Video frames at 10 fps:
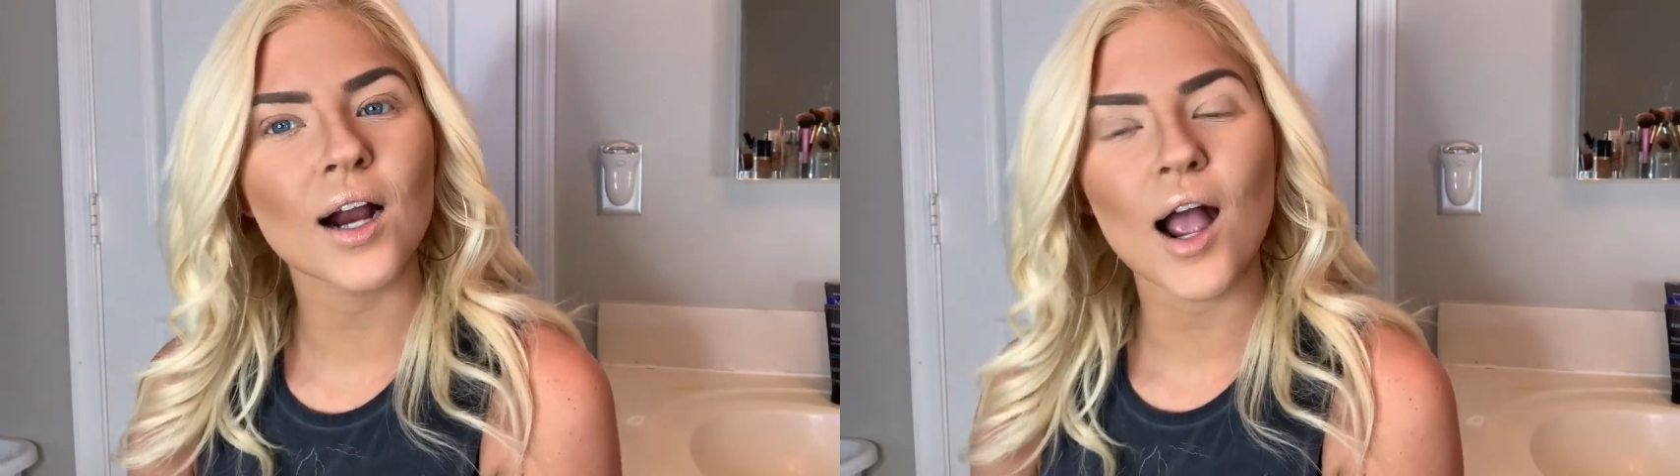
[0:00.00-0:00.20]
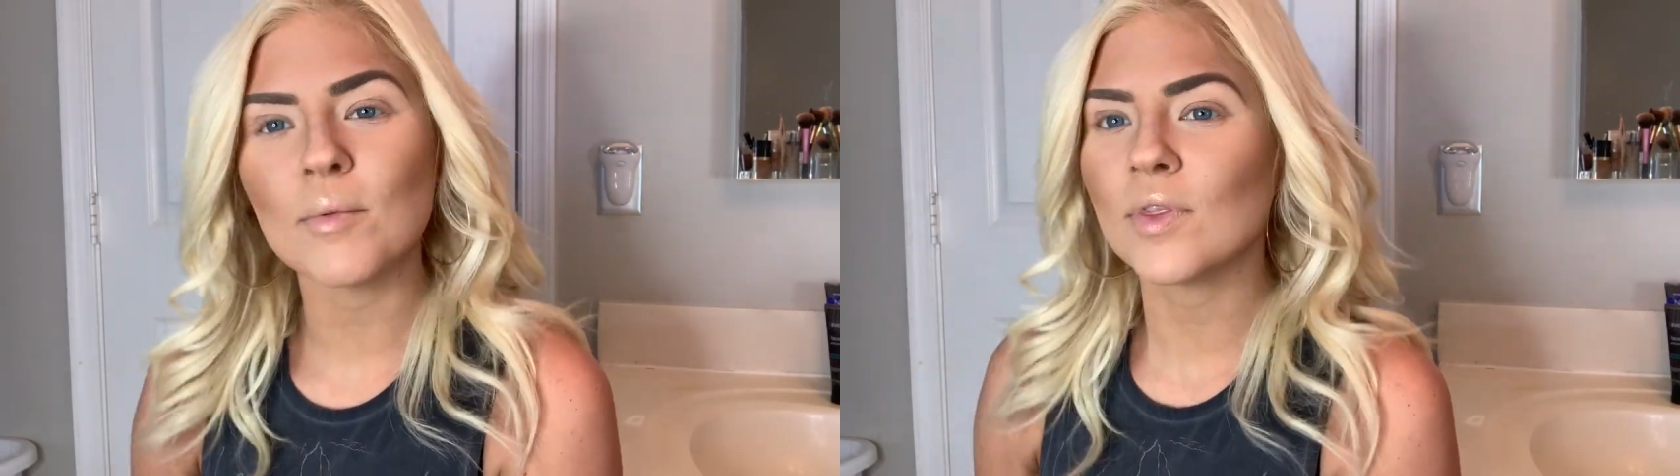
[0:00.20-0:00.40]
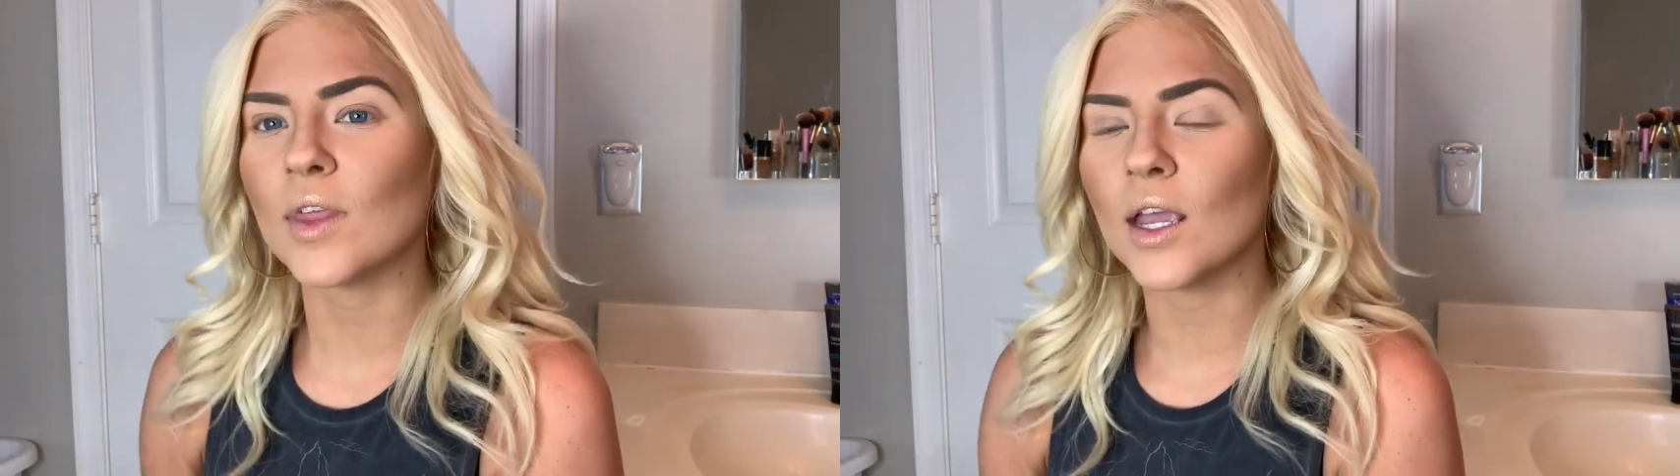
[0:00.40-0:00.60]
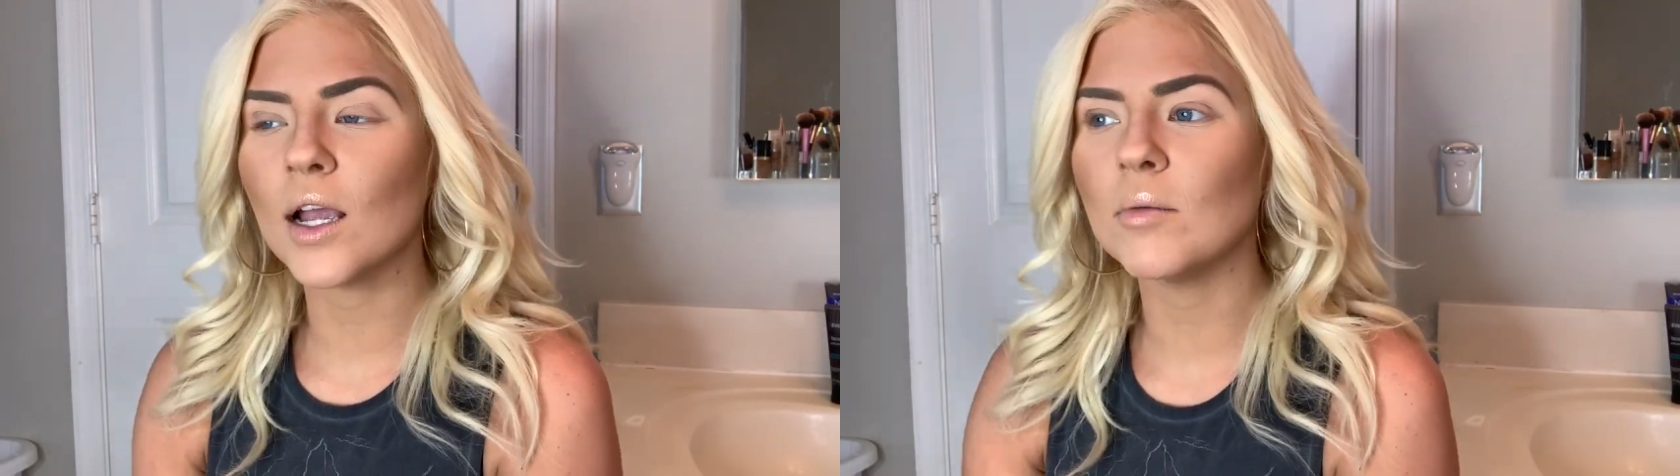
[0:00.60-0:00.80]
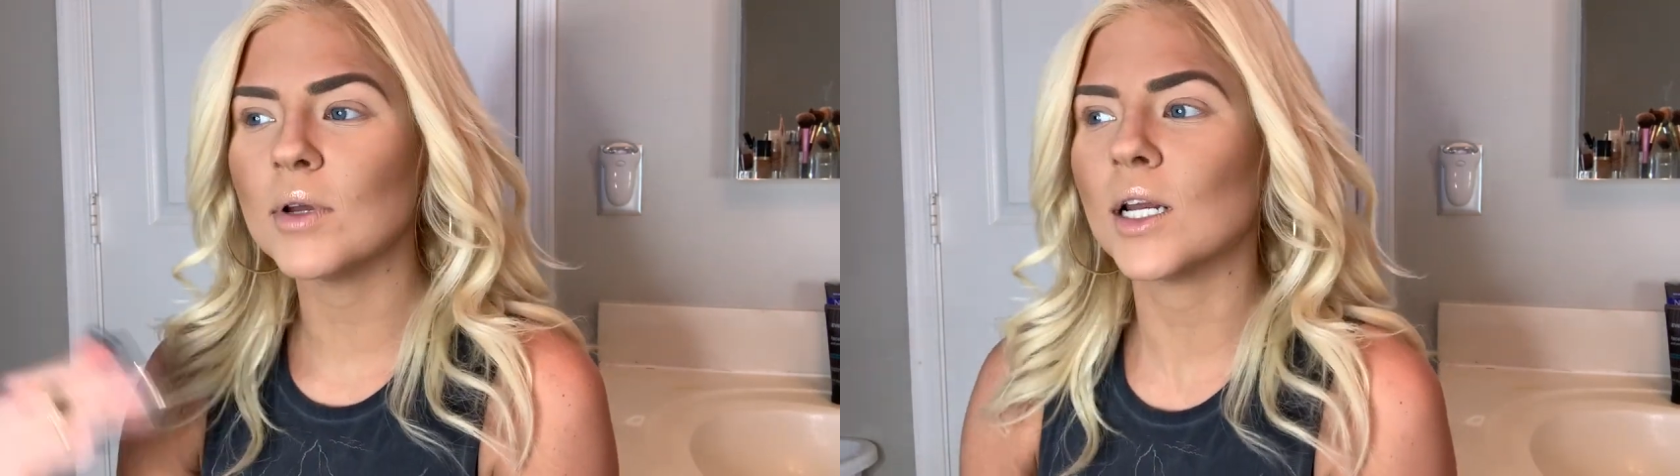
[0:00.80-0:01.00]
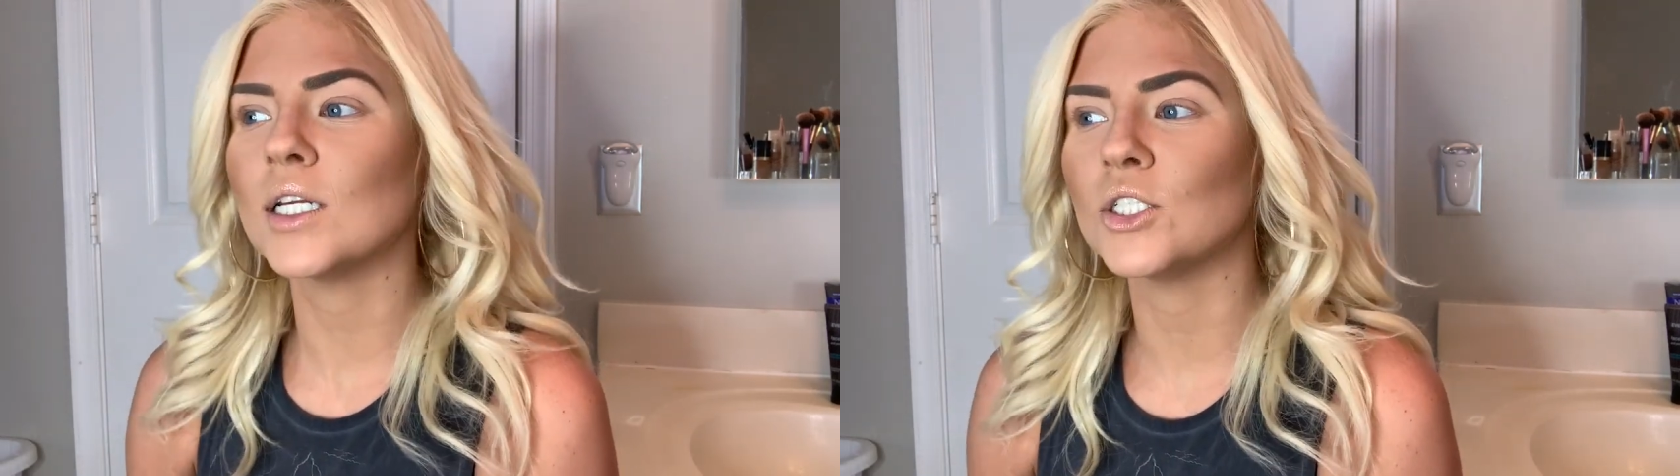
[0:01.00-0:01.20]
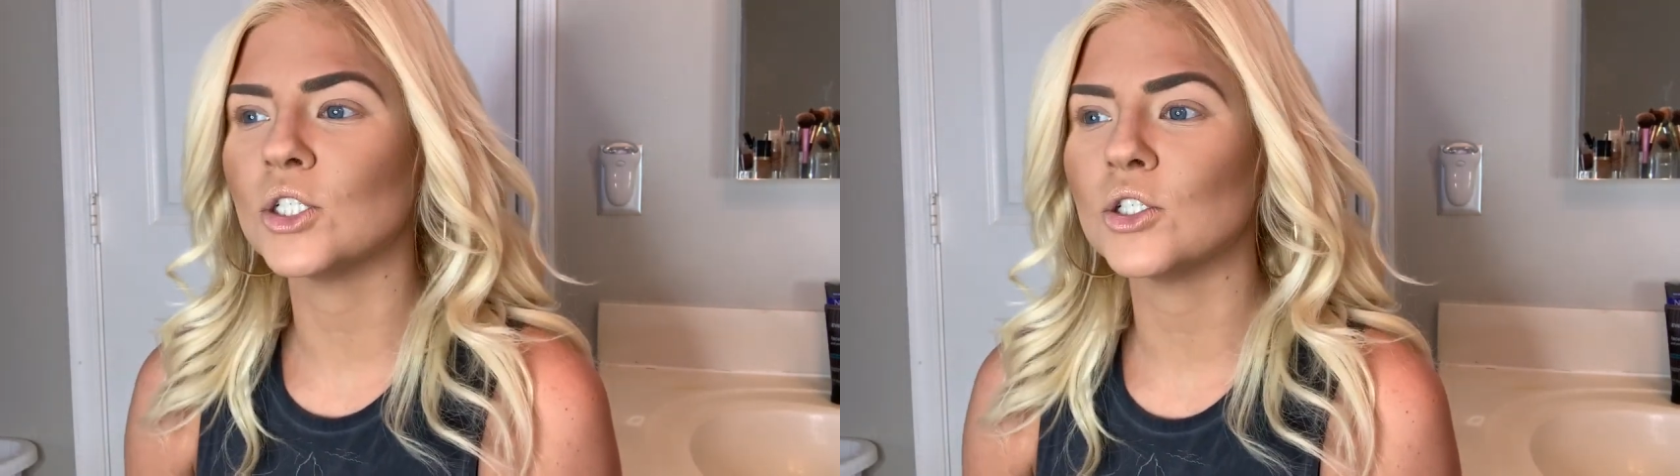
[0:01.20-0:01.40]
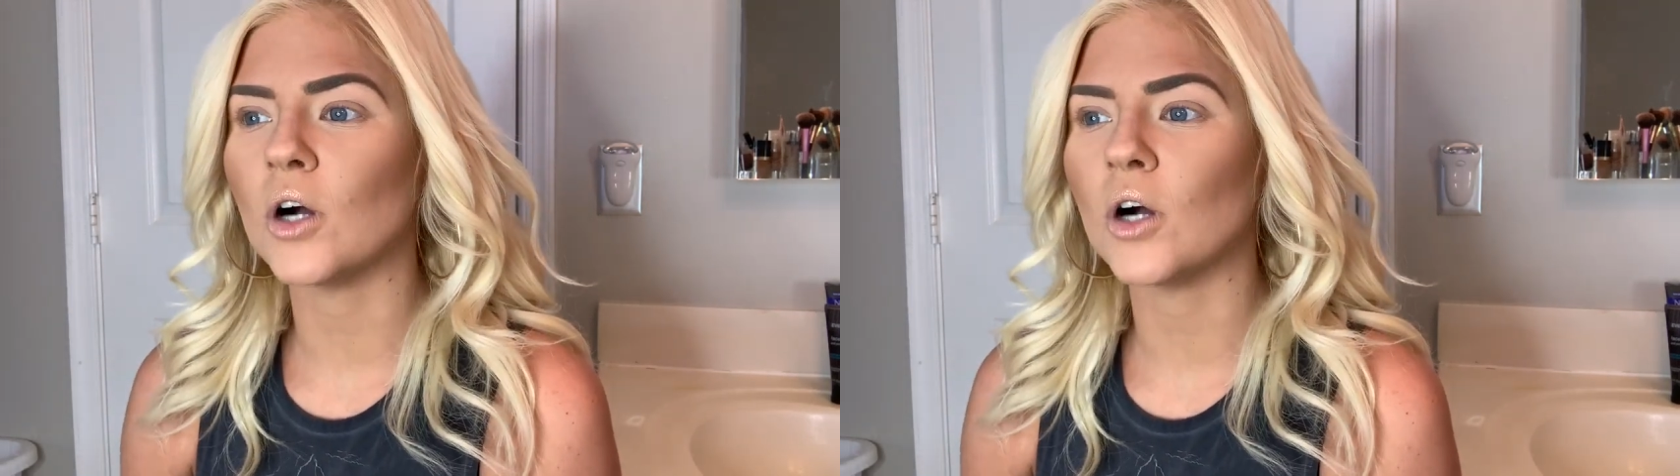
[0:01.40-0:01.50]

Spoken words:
I think I'm gonna do